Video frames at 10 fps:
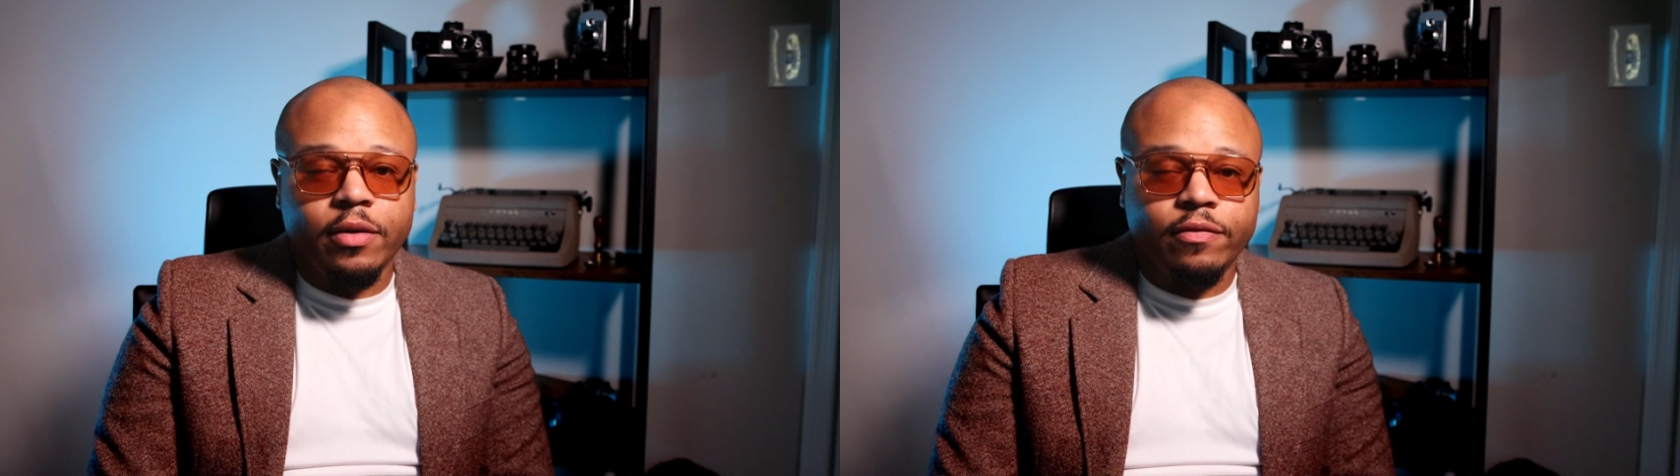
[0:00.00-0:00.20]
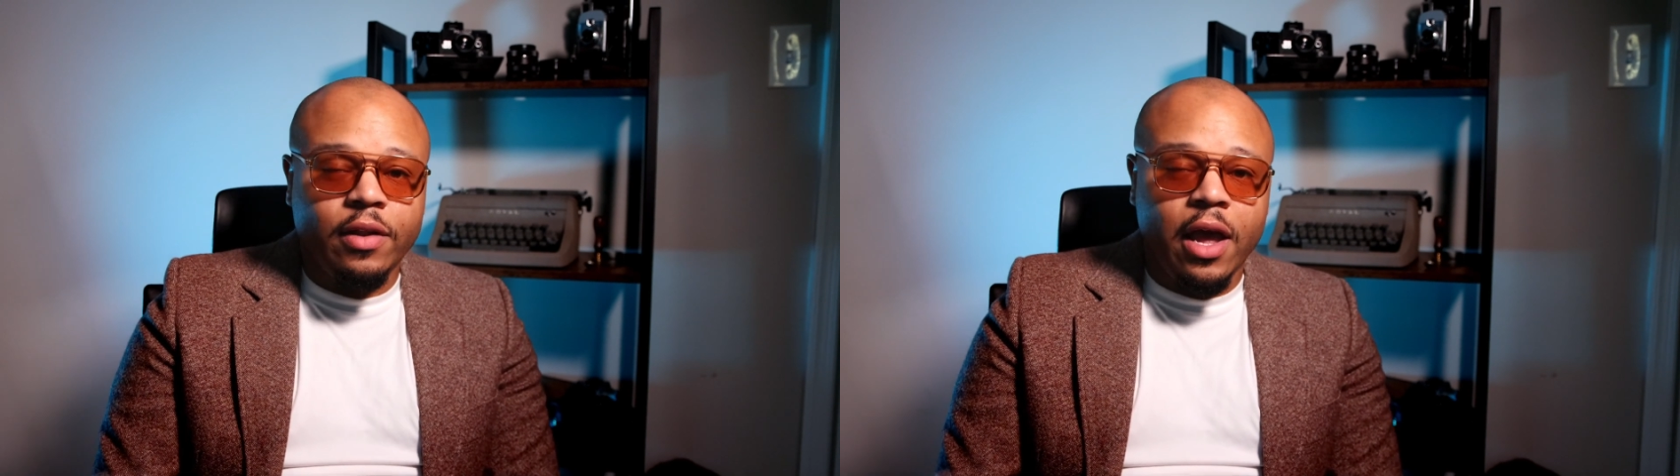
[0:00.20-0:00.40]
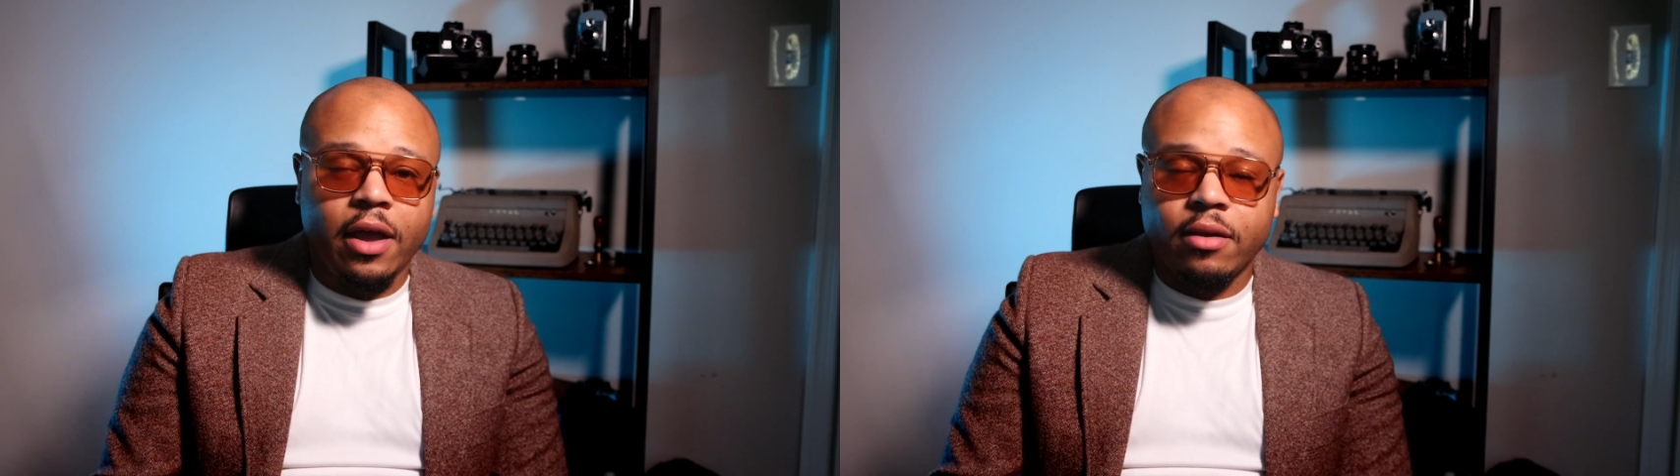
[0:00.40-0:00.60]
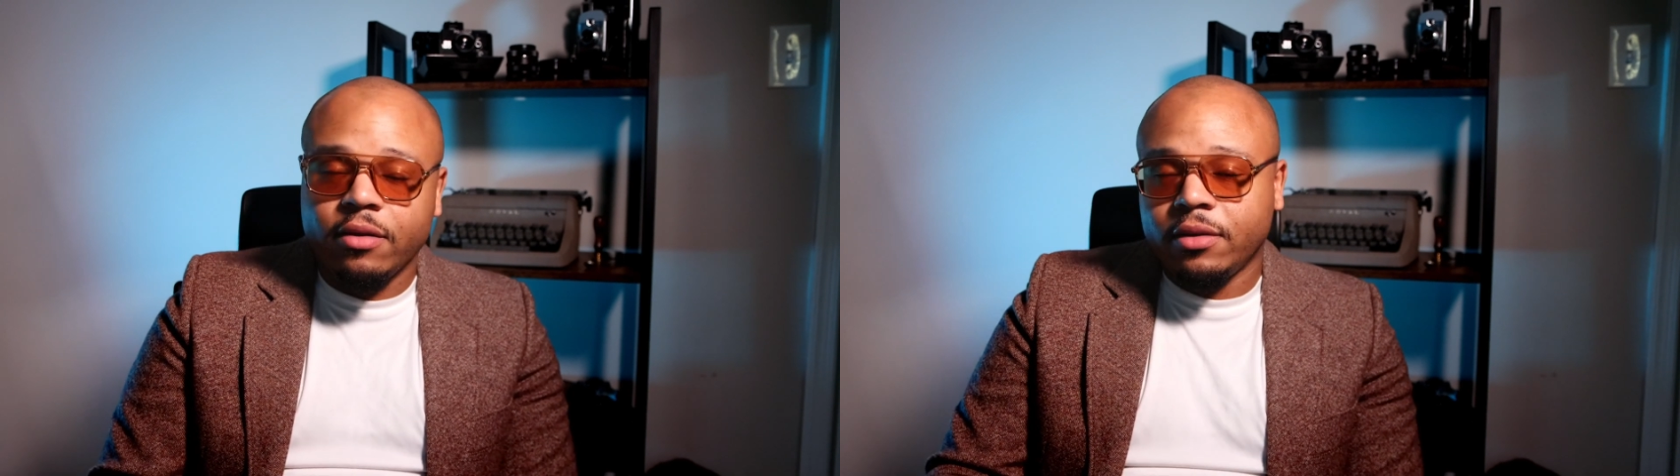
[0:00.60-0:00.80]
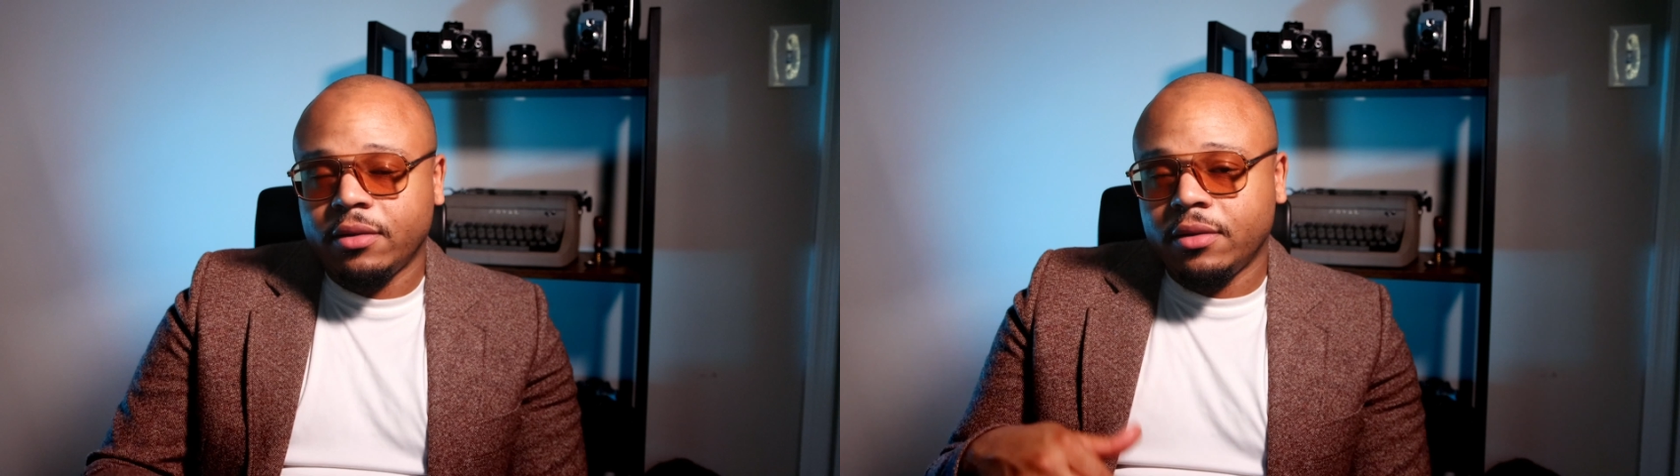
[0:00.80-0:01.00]
If not,
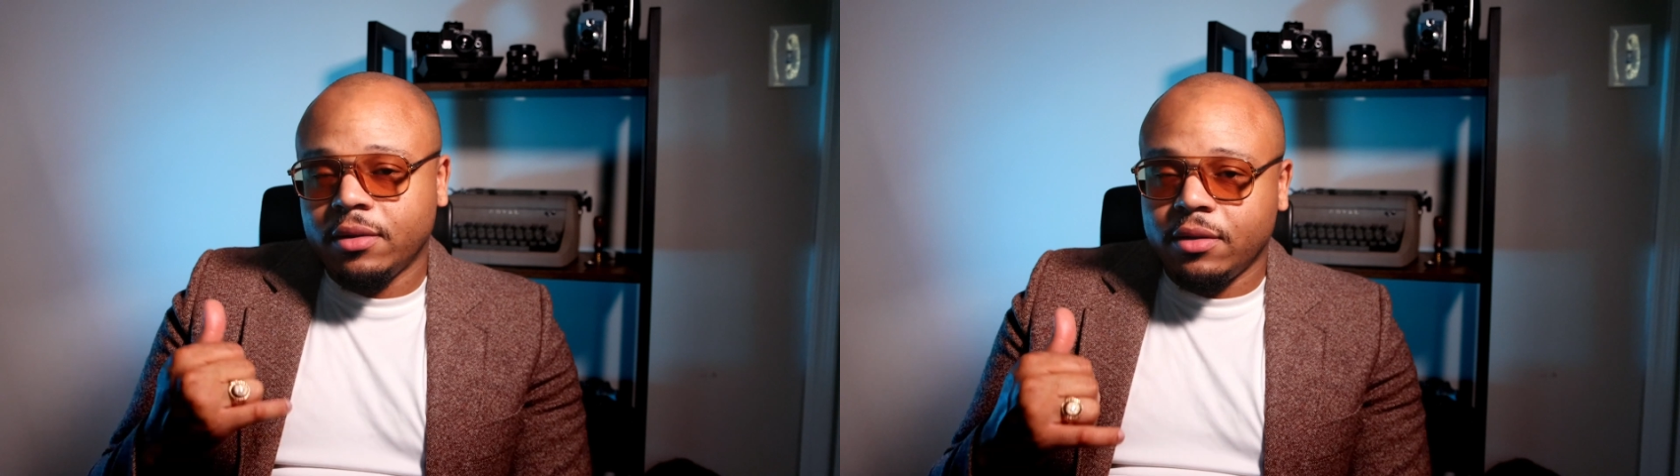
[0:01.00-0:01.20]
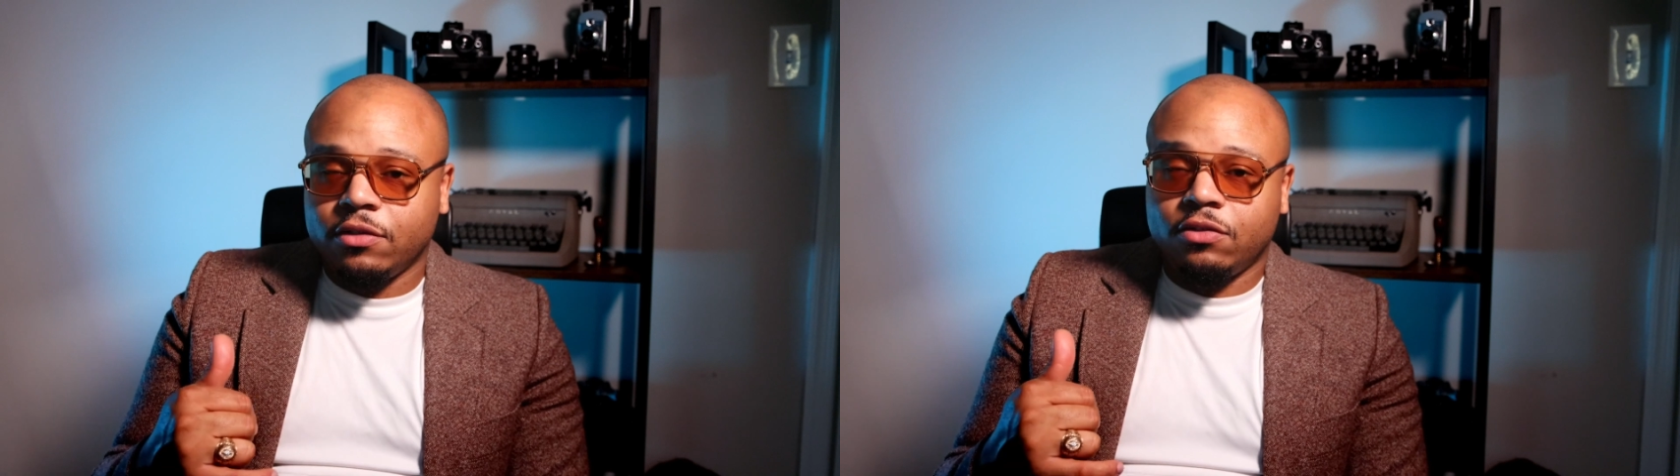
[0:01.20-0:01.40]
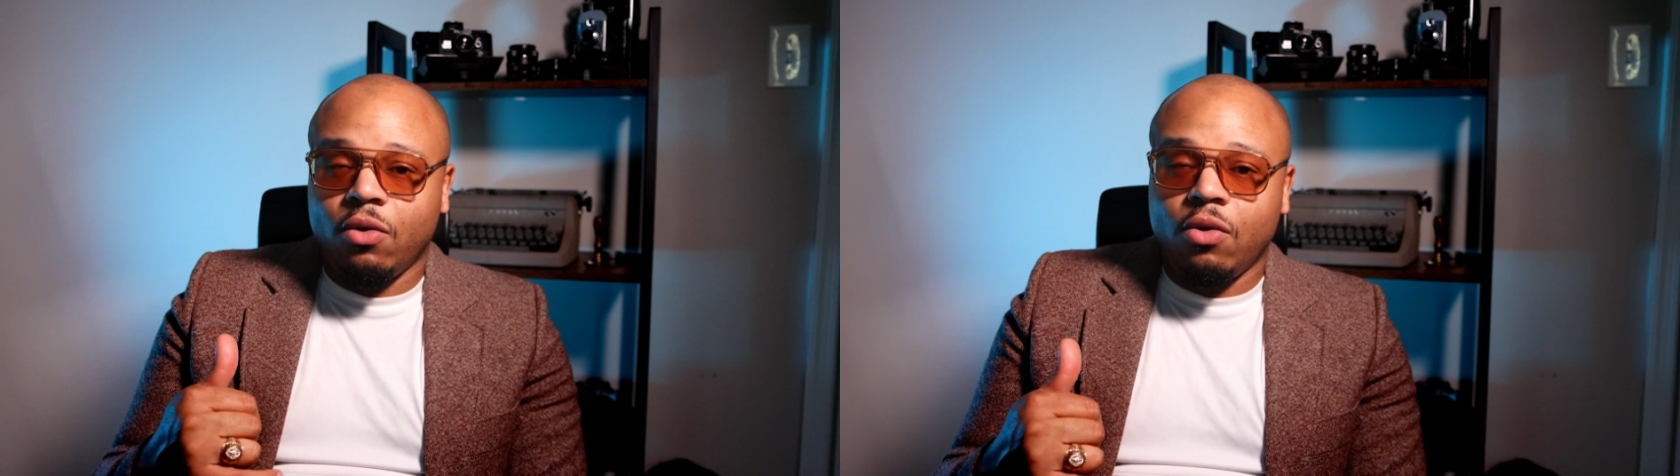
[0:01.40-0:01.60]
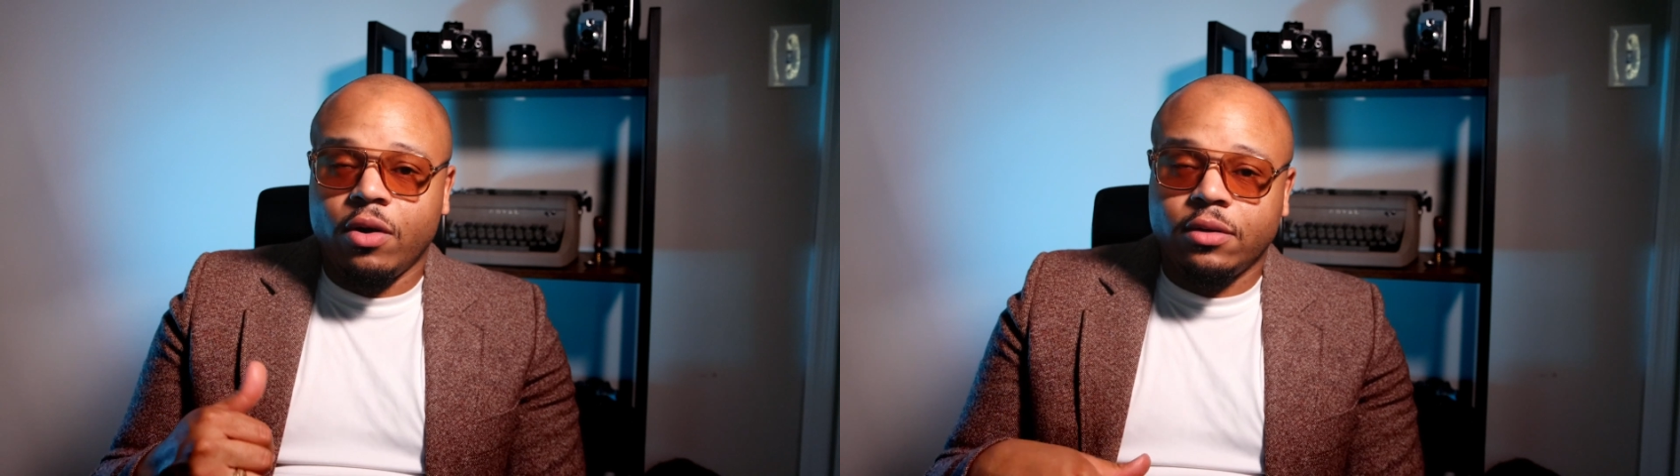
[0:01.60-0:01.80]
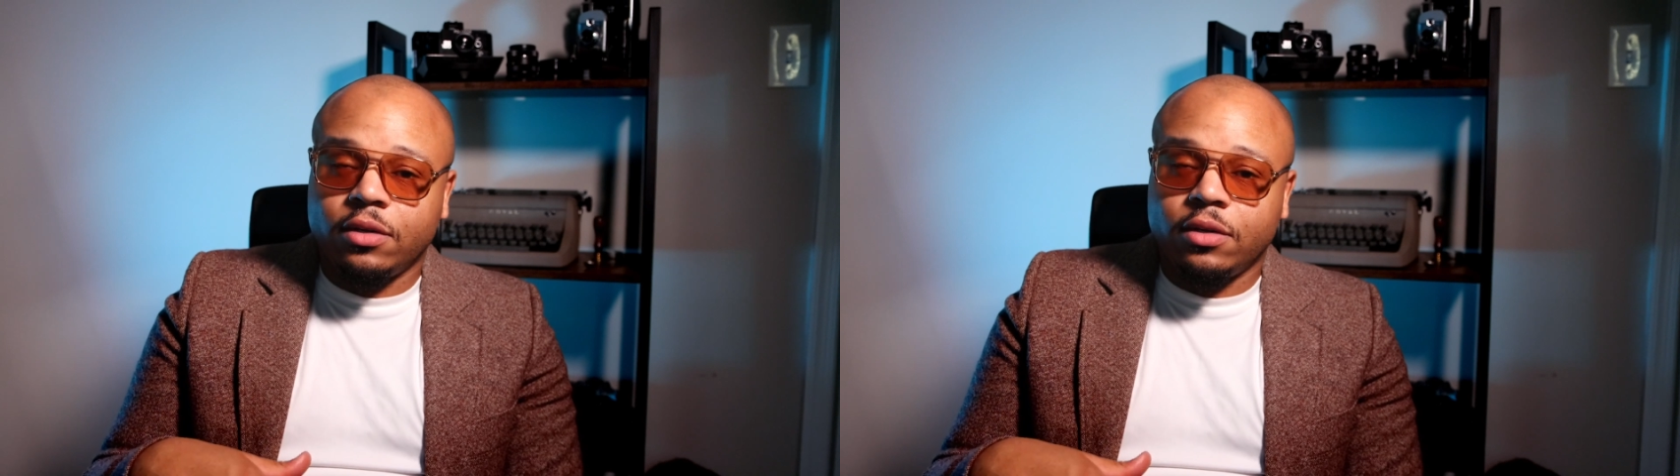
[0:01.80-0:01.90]
store